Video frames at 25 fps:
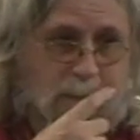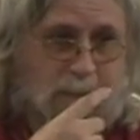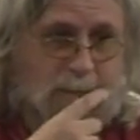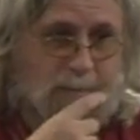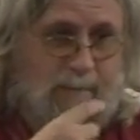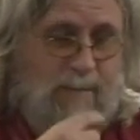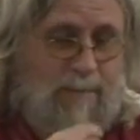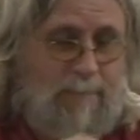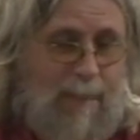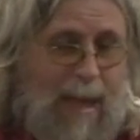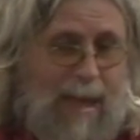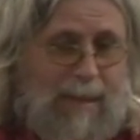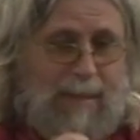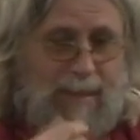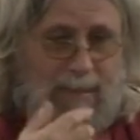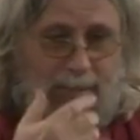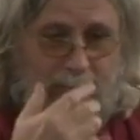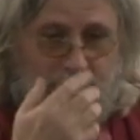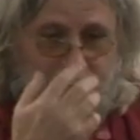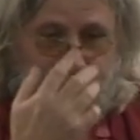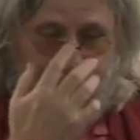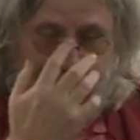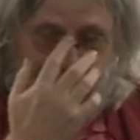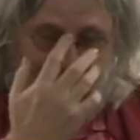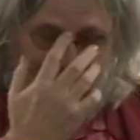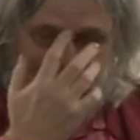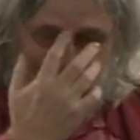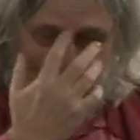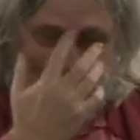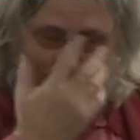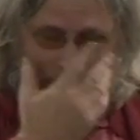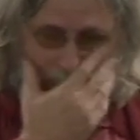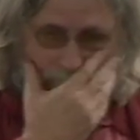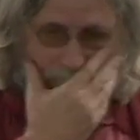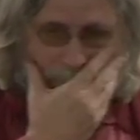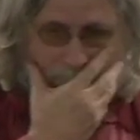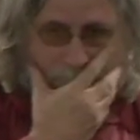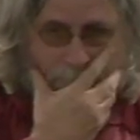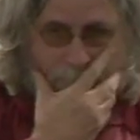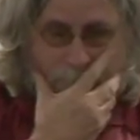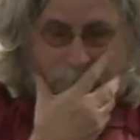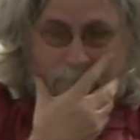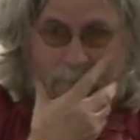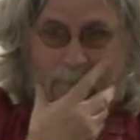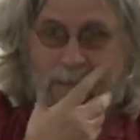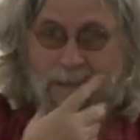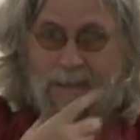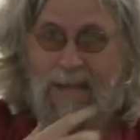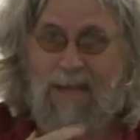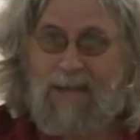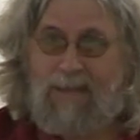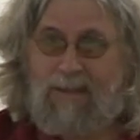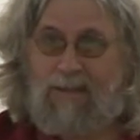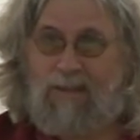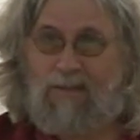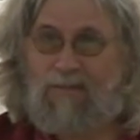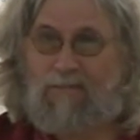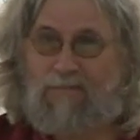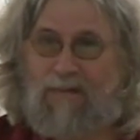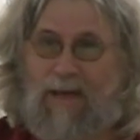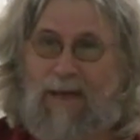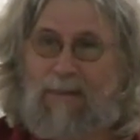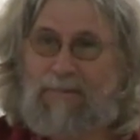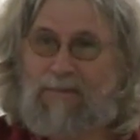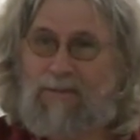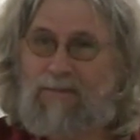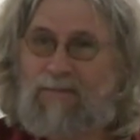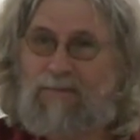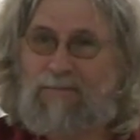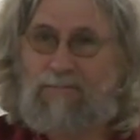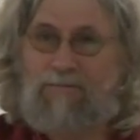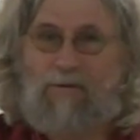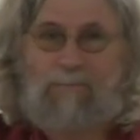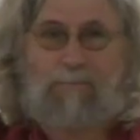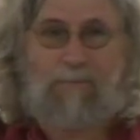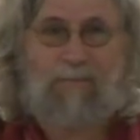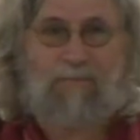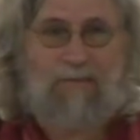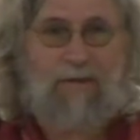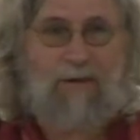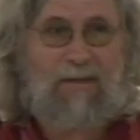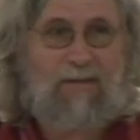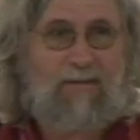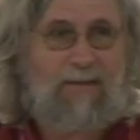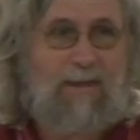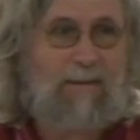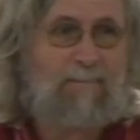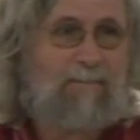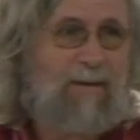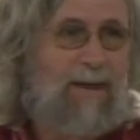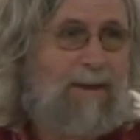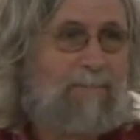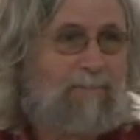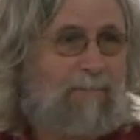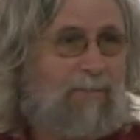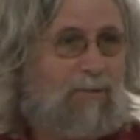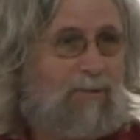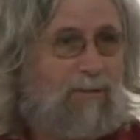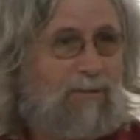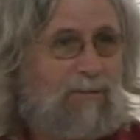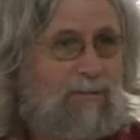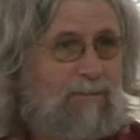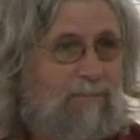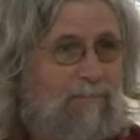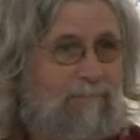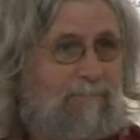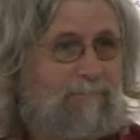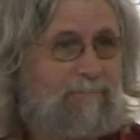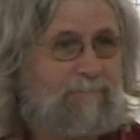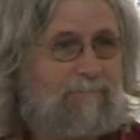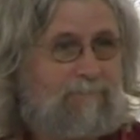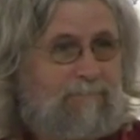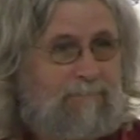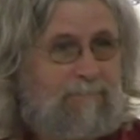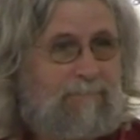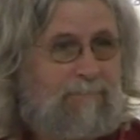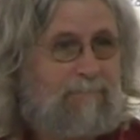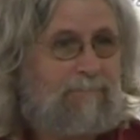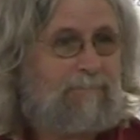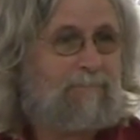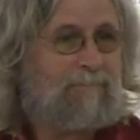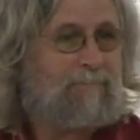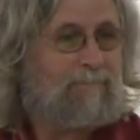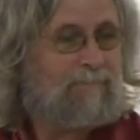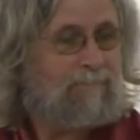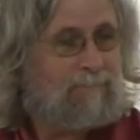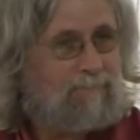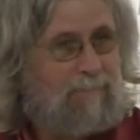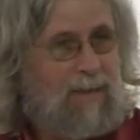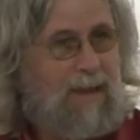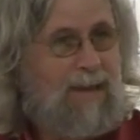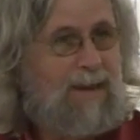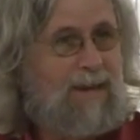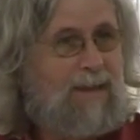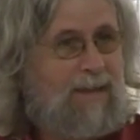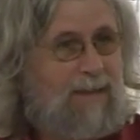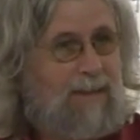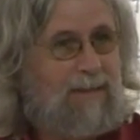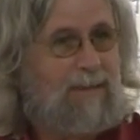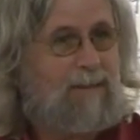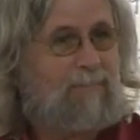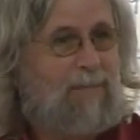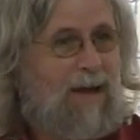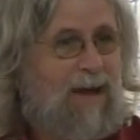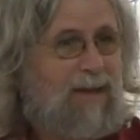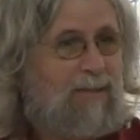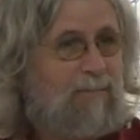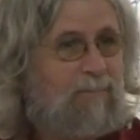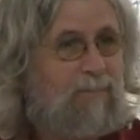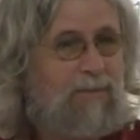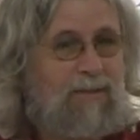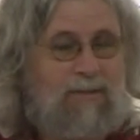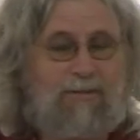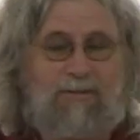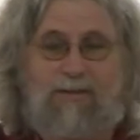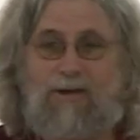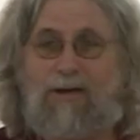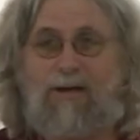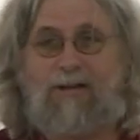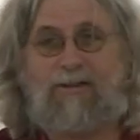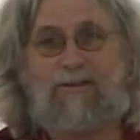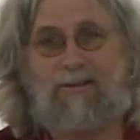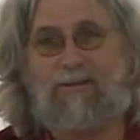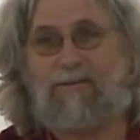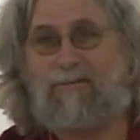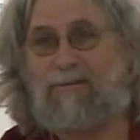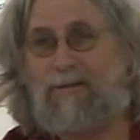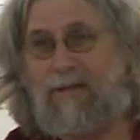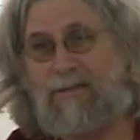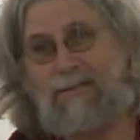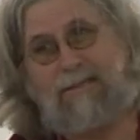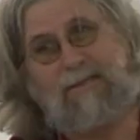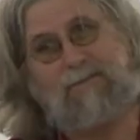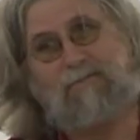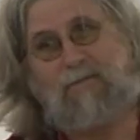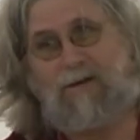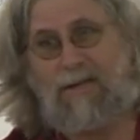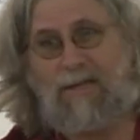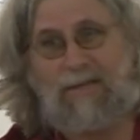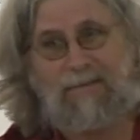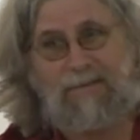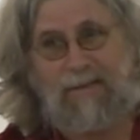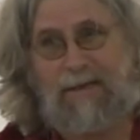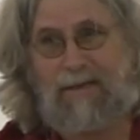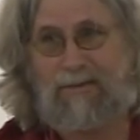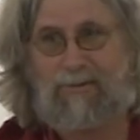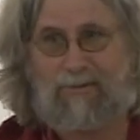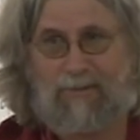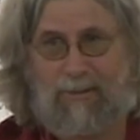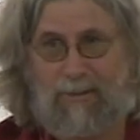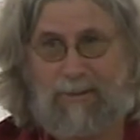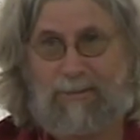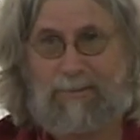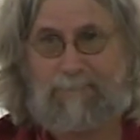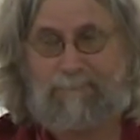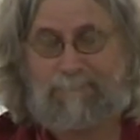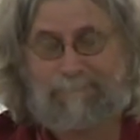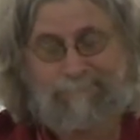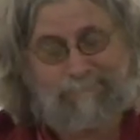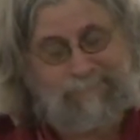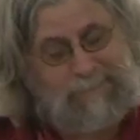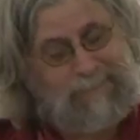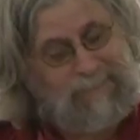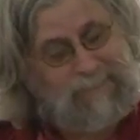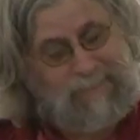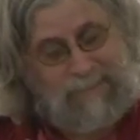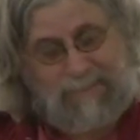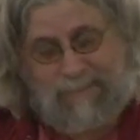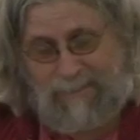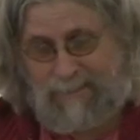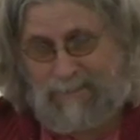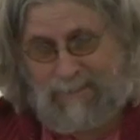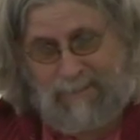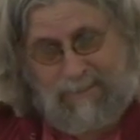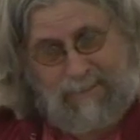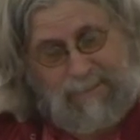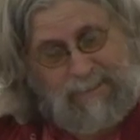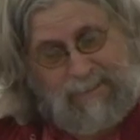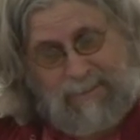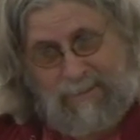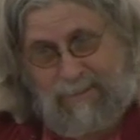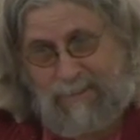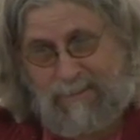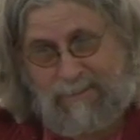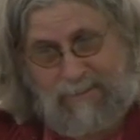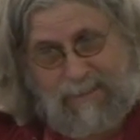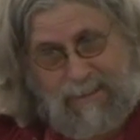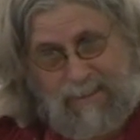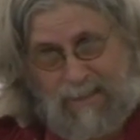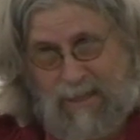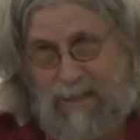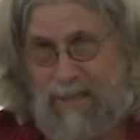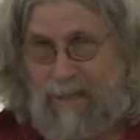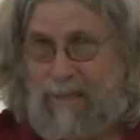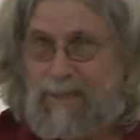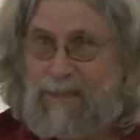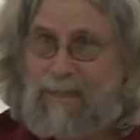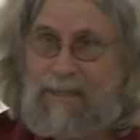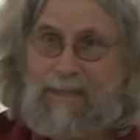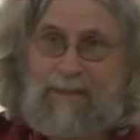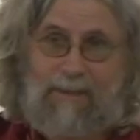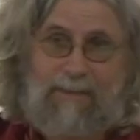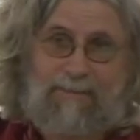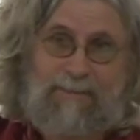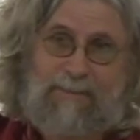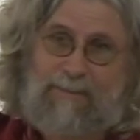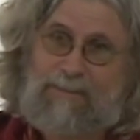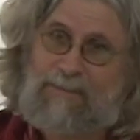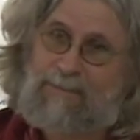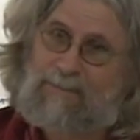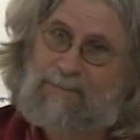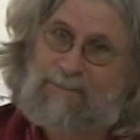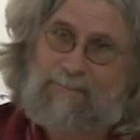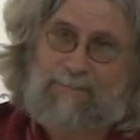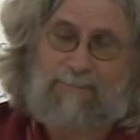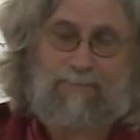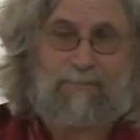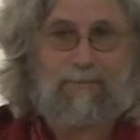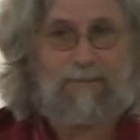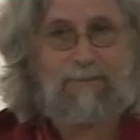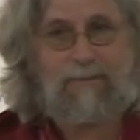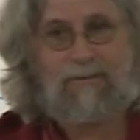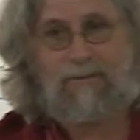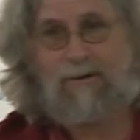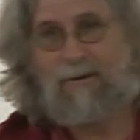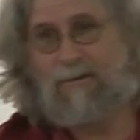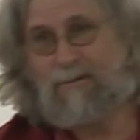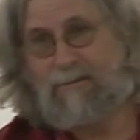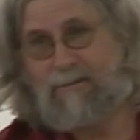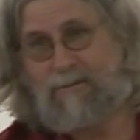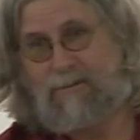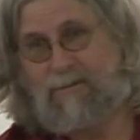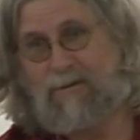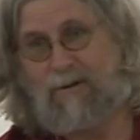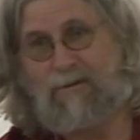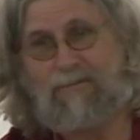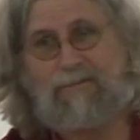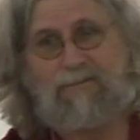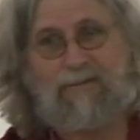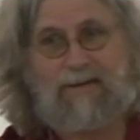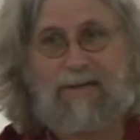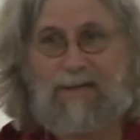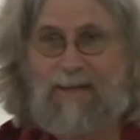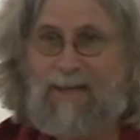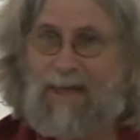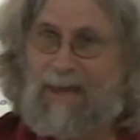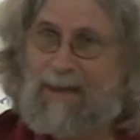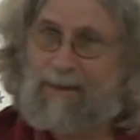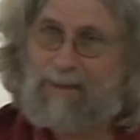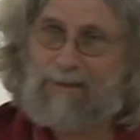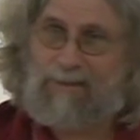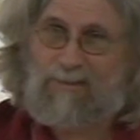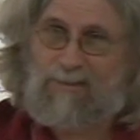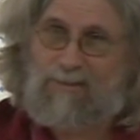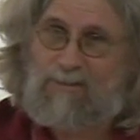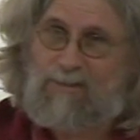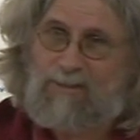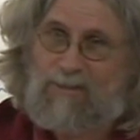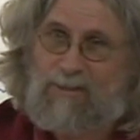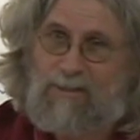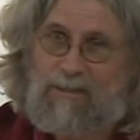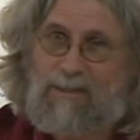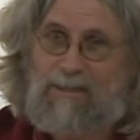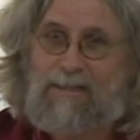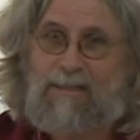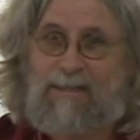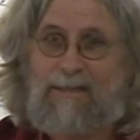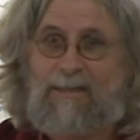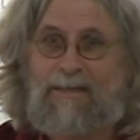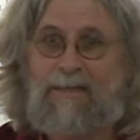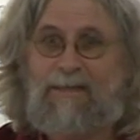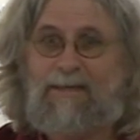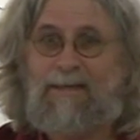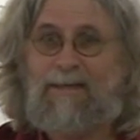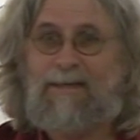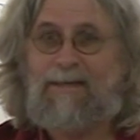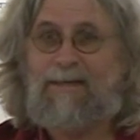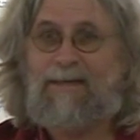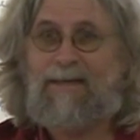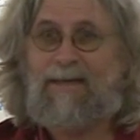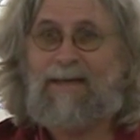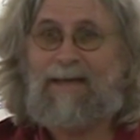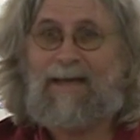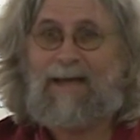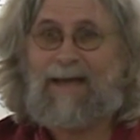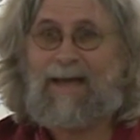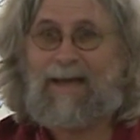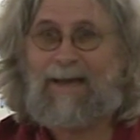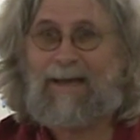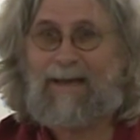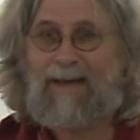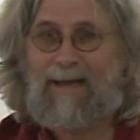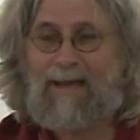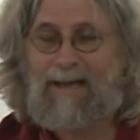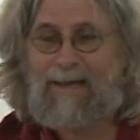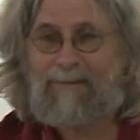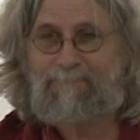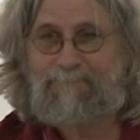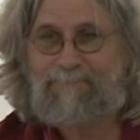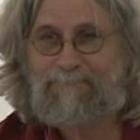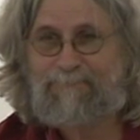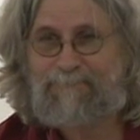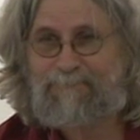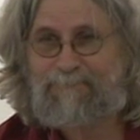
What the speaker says: sabbatical, he just found this group of 60 people meeting in the basement of the church. And I said, what do you think, John? He said, I don't know, it's all contrary to canon law. And I